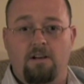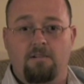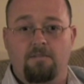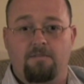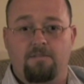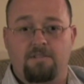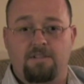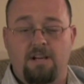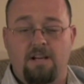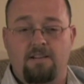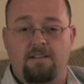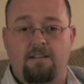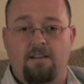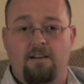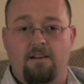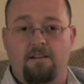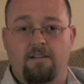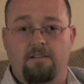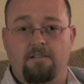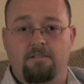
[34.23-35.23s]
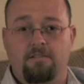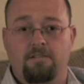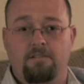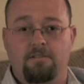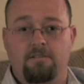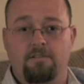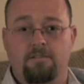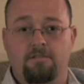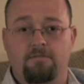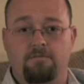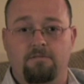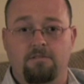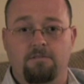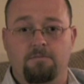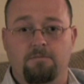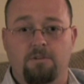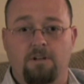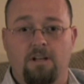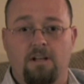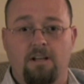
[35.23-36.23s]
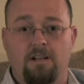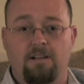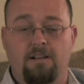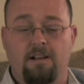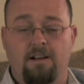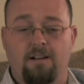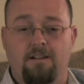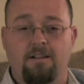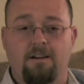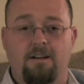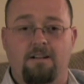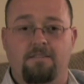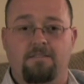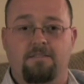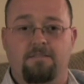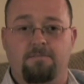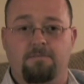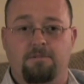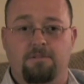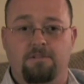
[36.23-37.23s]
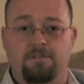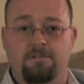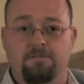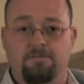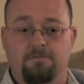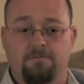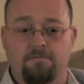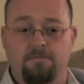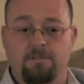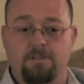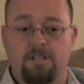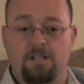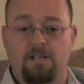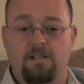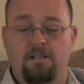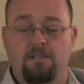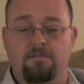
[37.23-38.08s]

Forsyth County, room 1A, 9 o'clock this morning with